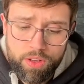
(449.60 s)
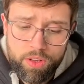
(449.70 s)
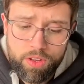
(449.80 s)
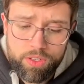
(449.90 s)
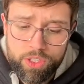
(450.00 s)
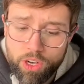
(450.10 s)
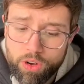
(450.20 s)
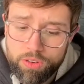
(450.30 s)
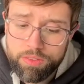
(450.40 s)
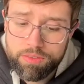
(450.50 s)

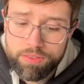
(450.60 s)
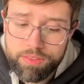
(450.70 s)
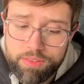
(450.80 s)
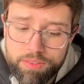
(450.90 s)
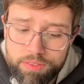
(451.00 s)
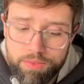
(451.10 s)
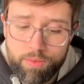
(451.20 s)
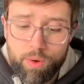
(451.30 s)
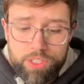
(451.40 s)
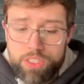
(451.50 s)
So
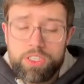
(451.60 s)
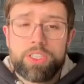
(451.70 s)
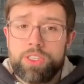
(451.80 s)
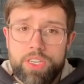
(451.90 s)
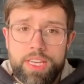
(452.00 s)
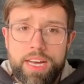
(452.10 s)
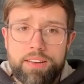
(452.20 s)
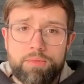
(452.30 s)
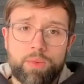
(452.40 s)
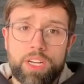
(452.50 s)
what's the solution to
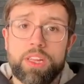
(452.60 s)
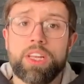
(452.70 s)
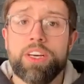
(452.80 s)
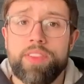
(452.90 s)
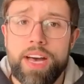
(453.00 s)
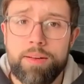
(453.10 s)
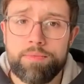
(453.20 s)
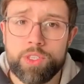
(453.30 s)
that? We're going to learn that.